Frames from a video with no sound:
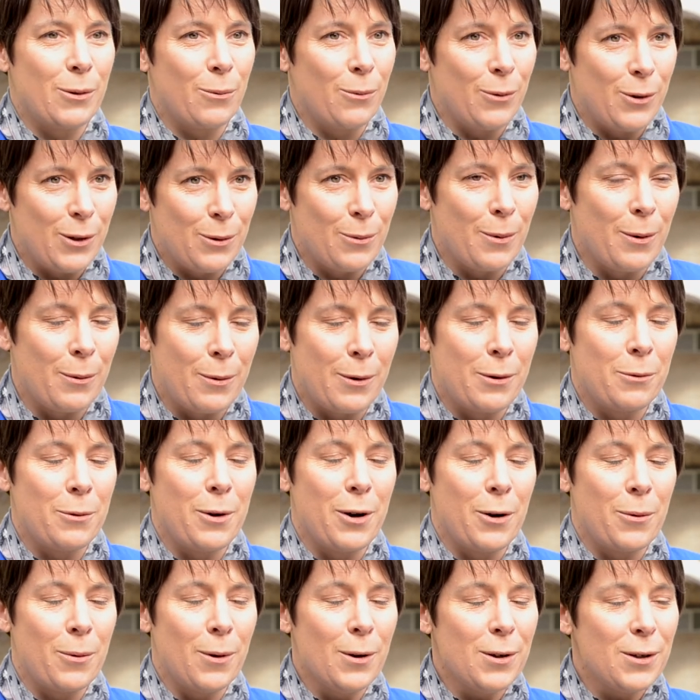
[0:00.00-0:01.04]
was what my
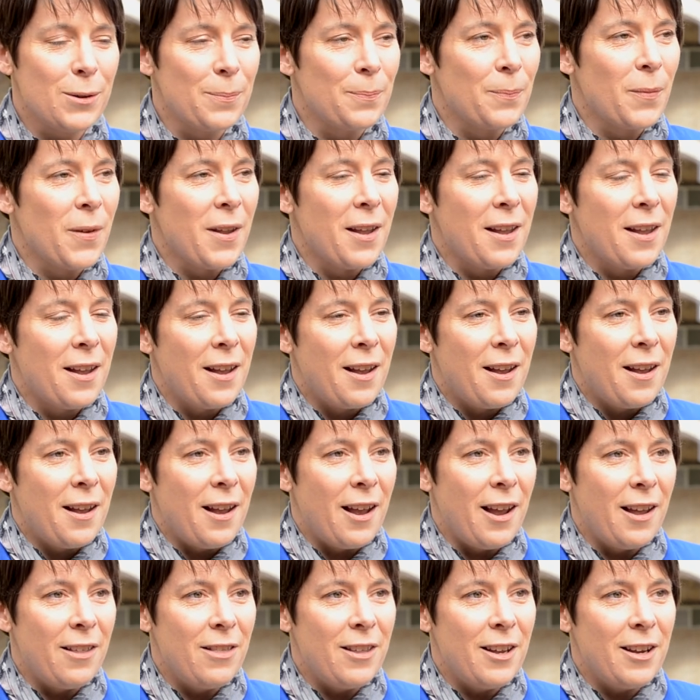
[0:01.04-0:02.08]
work was.
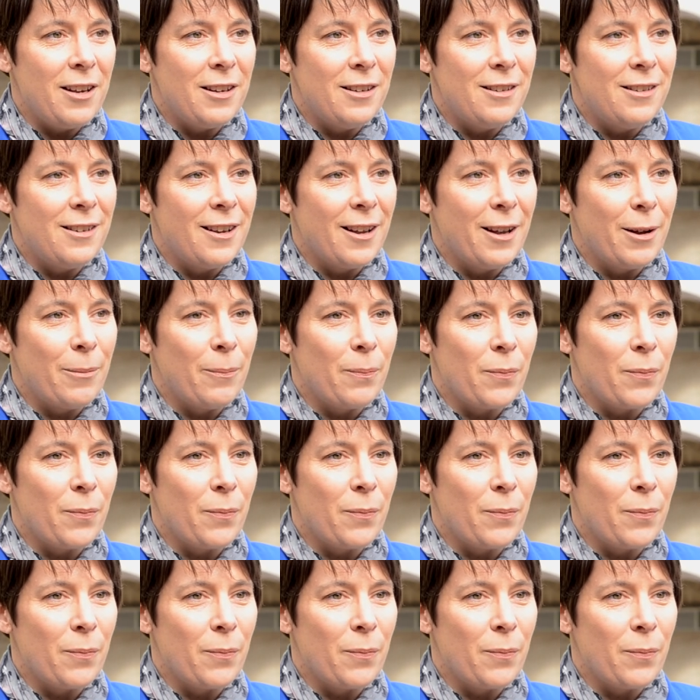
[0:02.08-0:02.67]
And then